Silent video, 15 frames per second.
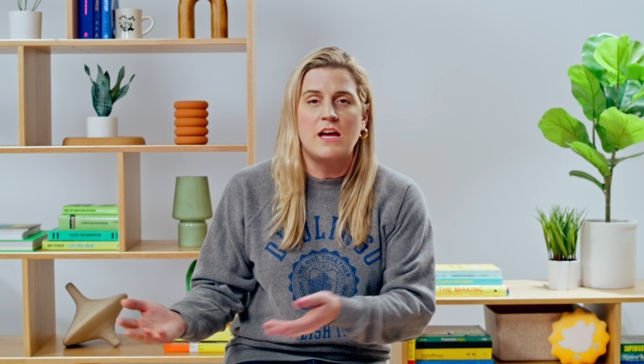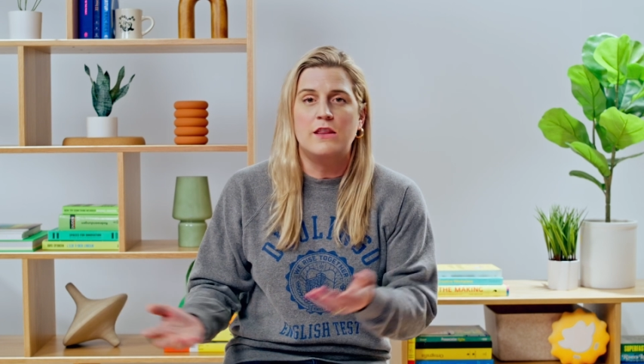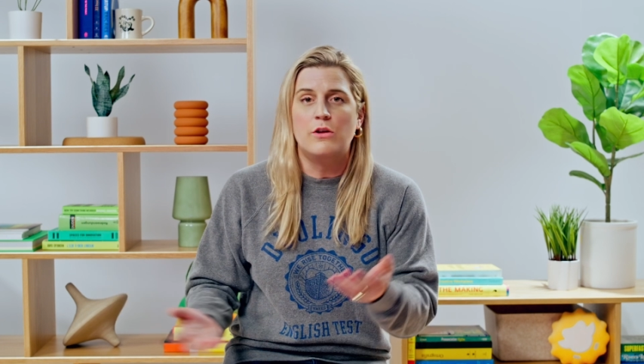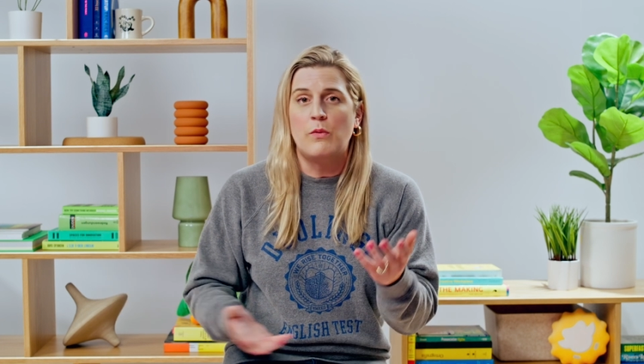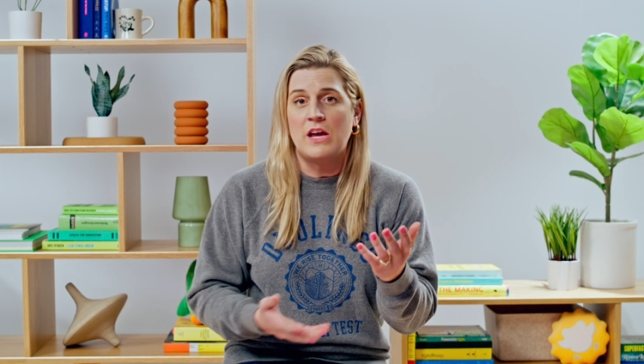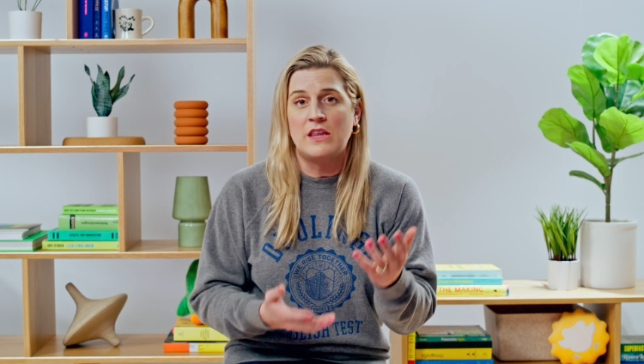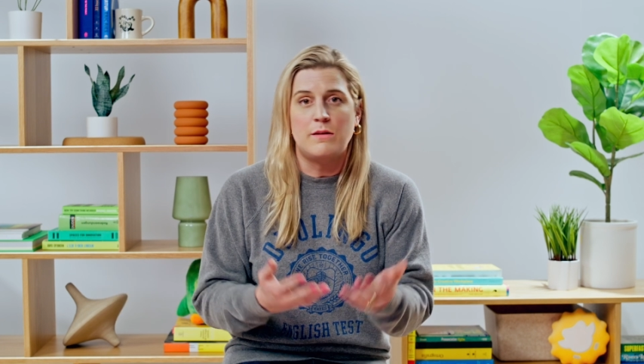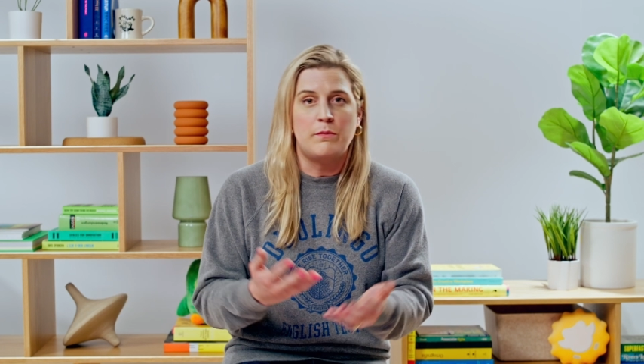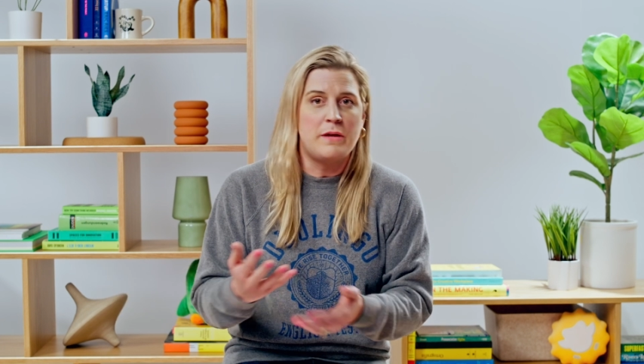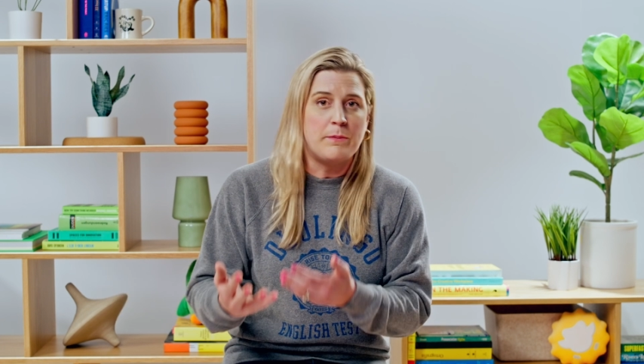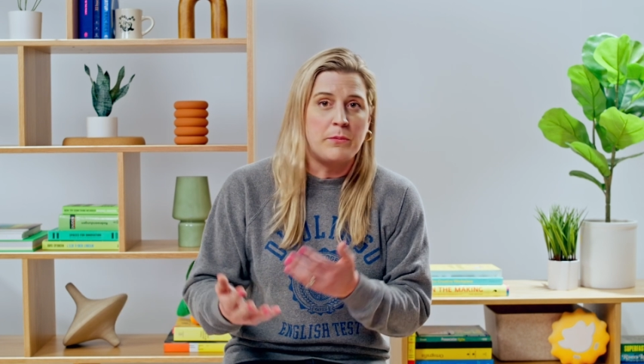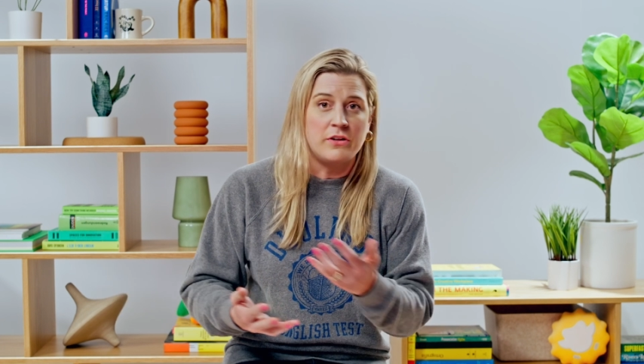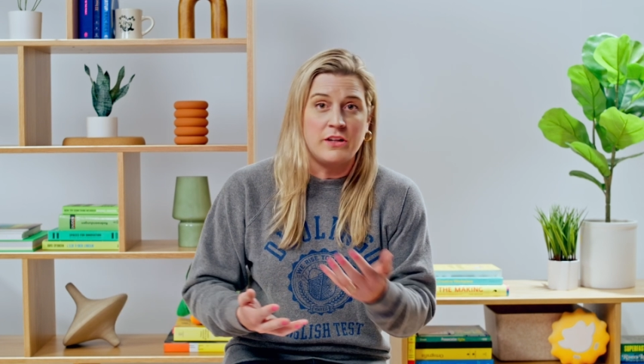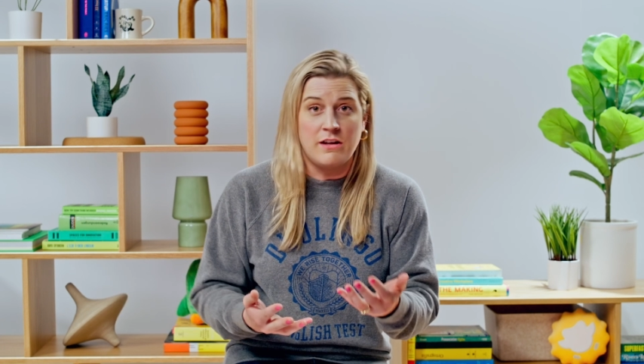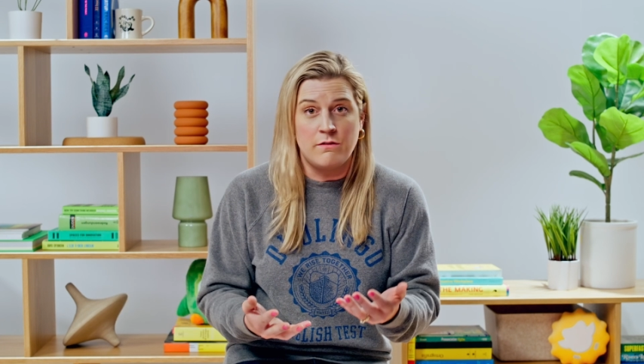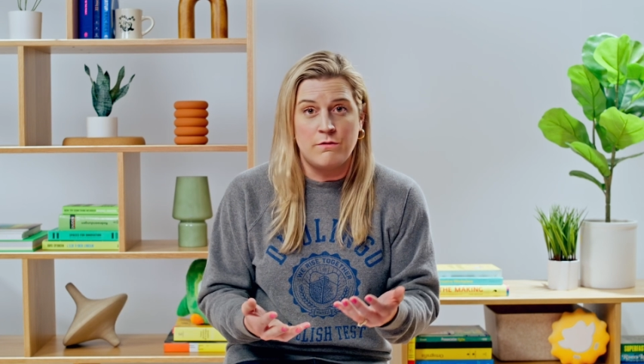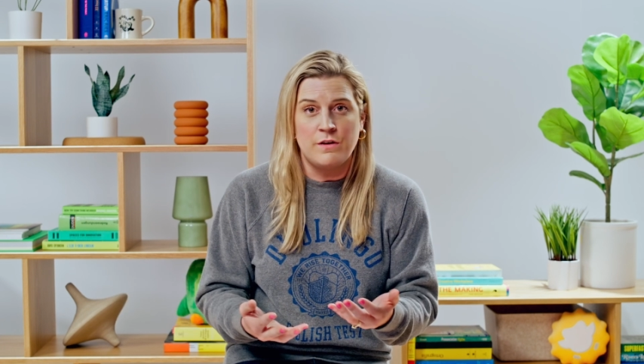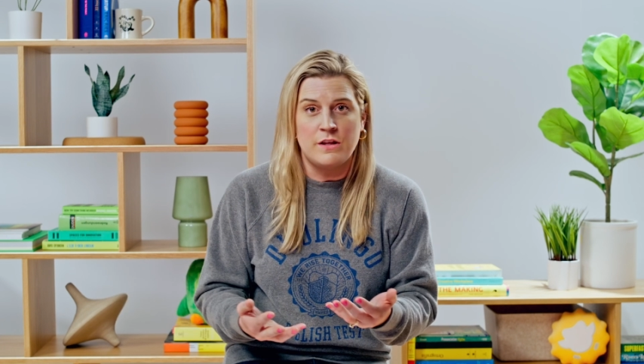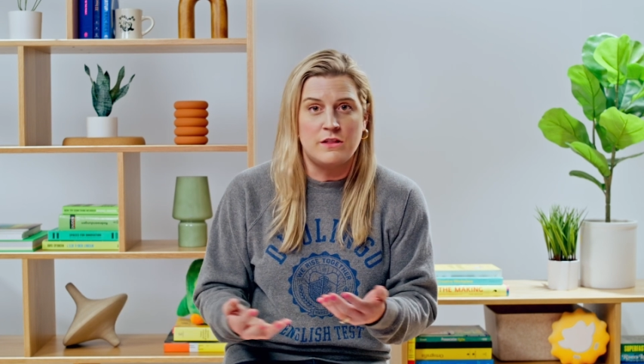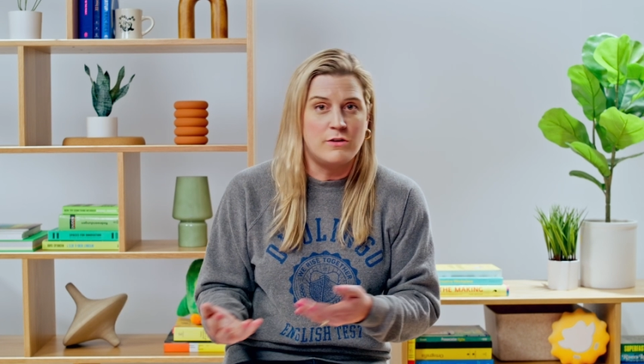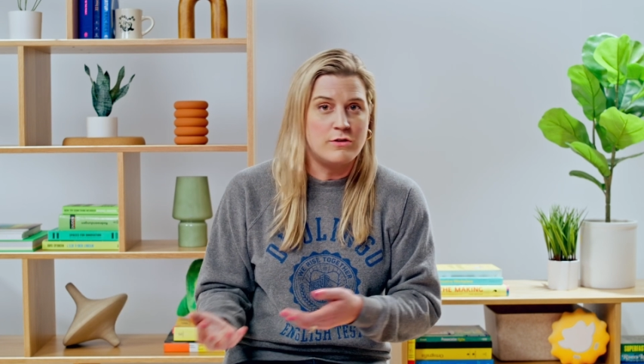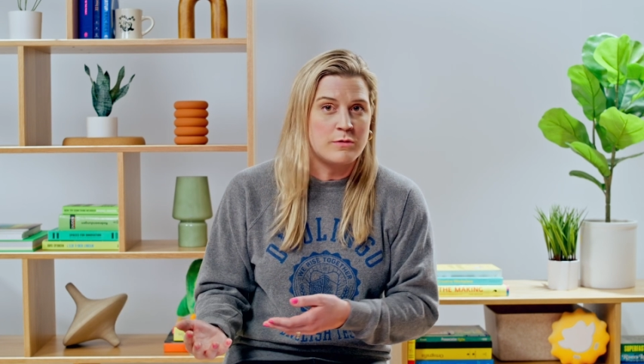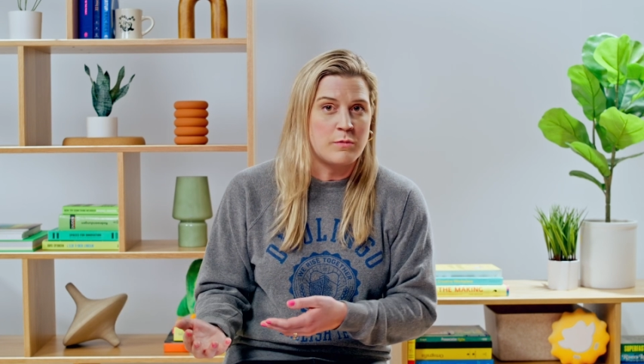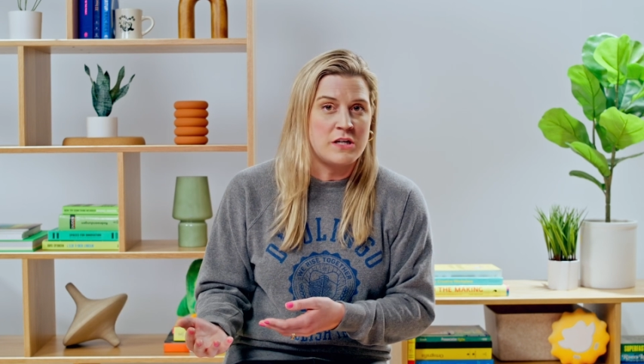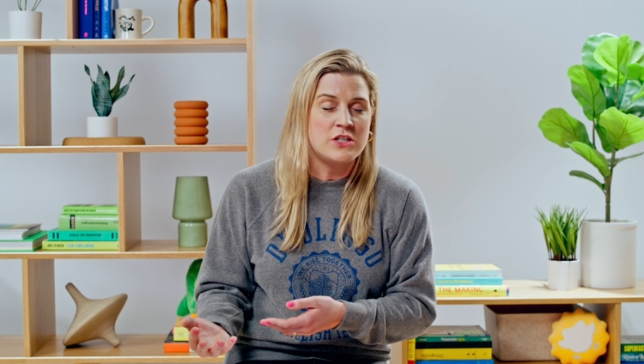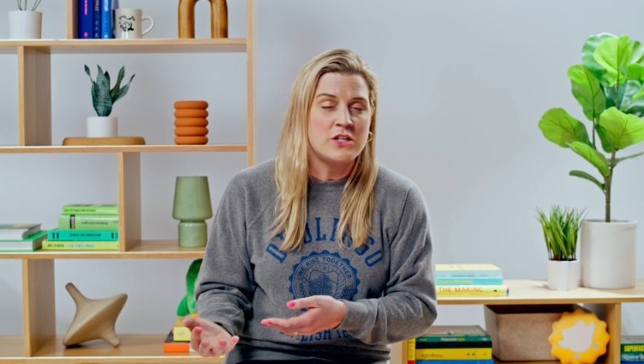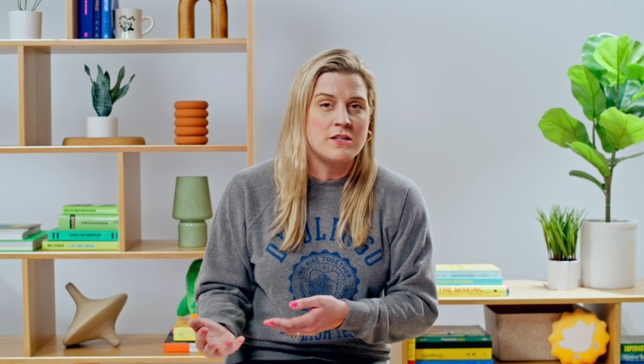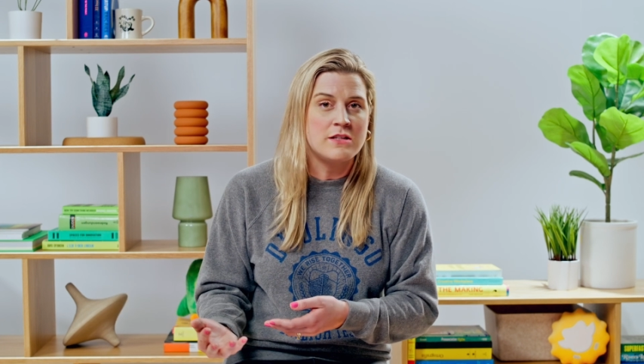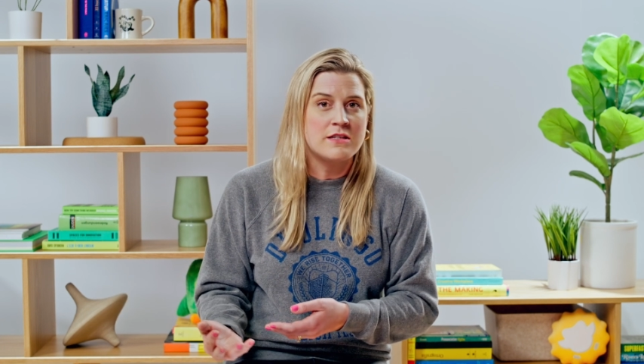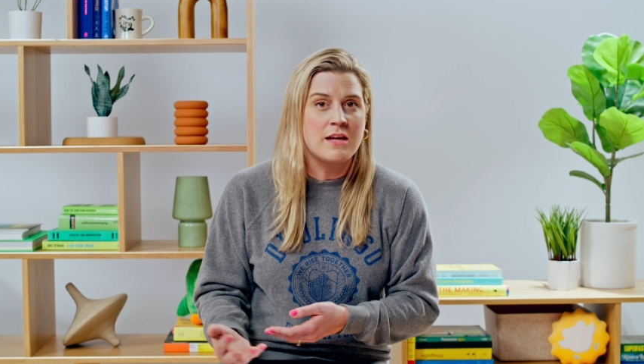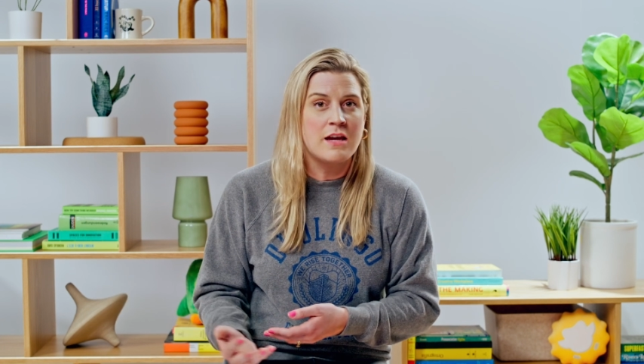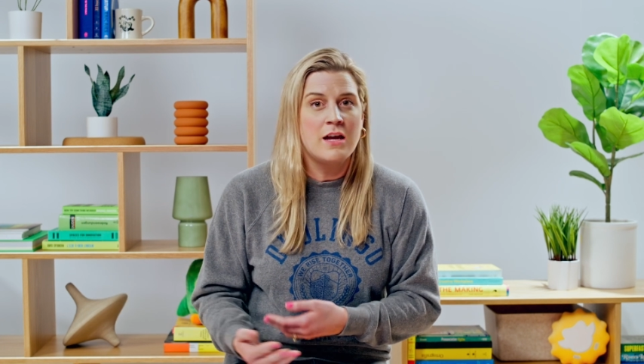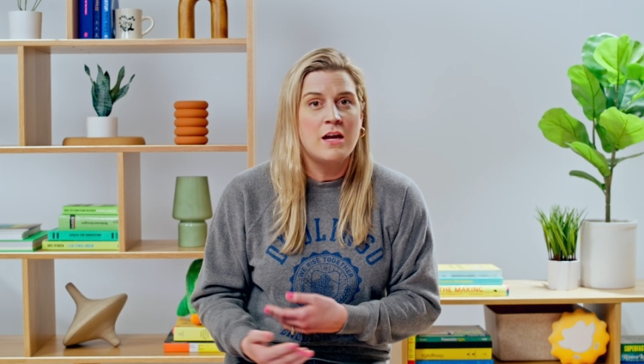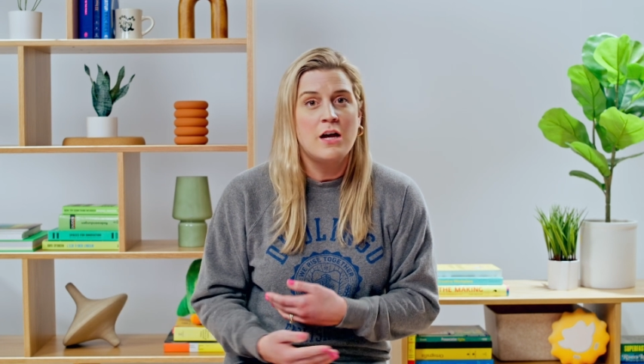and the way that people live in those regions.